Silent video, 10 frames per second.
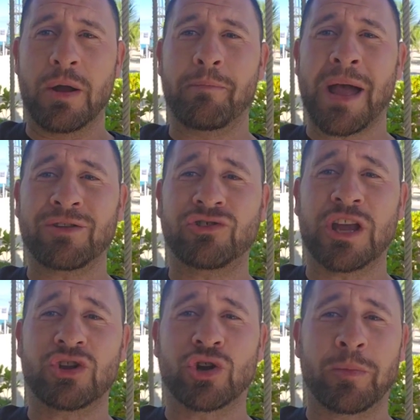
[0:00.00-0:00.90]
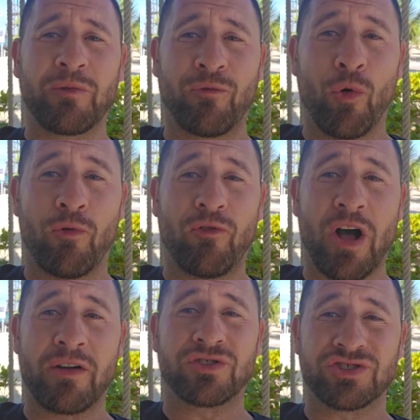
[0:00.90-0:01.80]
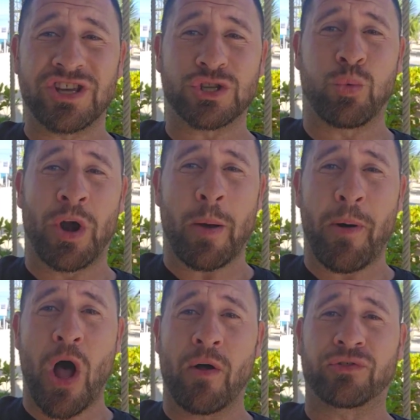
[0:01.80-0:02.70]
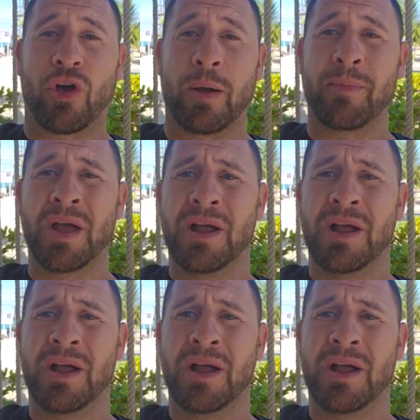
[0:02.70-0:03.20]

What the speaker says: Man City should have been 4-5-6-1 up at half time.